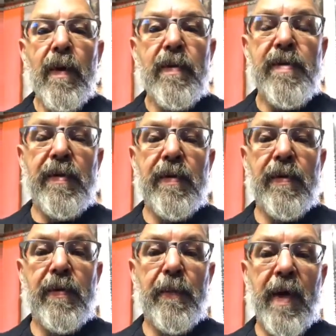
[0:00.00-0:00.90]

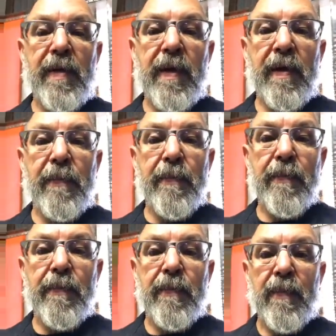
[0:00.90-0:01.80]
to make them
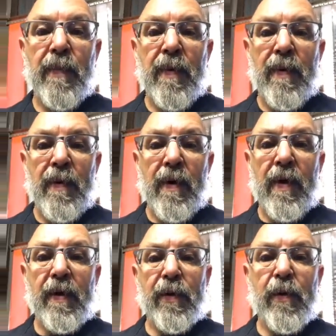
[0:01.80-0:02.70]

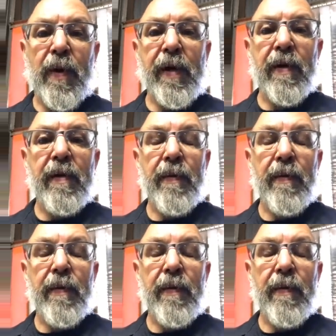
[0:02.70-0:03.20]
a little quicker.